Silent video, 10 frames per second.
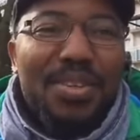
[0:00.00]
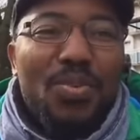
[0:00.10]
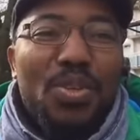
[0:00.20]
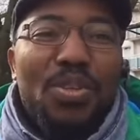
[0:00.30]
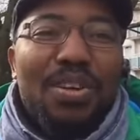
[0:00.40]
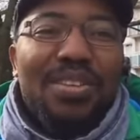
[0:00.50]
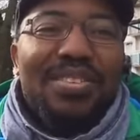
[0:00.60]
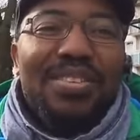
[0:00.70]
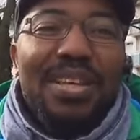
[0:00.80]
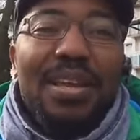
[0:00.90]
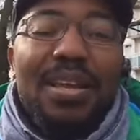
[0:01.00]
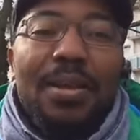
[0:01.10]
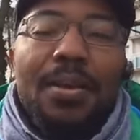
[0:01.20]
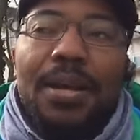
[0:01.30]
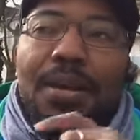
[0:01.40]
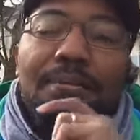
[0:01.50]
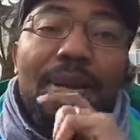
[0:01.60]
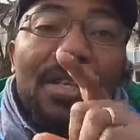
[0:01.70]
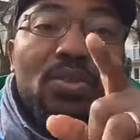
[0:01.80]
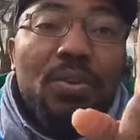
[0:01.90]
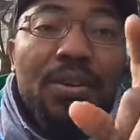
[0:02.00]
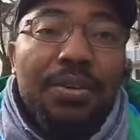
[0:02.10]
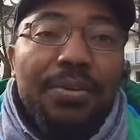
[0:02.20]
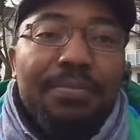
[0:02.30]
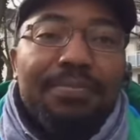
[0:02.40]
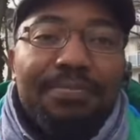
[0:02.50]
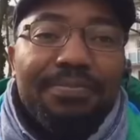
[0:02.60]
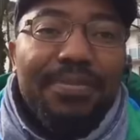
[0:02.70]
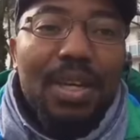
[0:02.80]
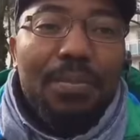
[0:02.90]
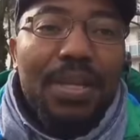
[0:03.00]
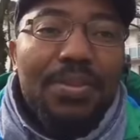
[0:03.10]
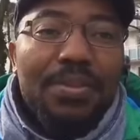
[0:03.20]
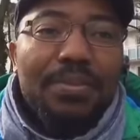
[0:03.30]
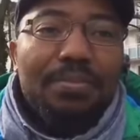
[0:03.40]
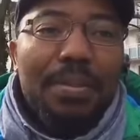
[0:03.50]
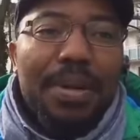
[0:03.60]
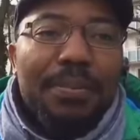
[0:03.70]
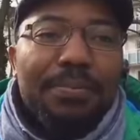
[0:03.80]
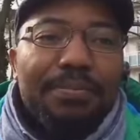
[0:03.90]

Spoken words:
We'll see us by tomorrow. God bless you. Bye-bye.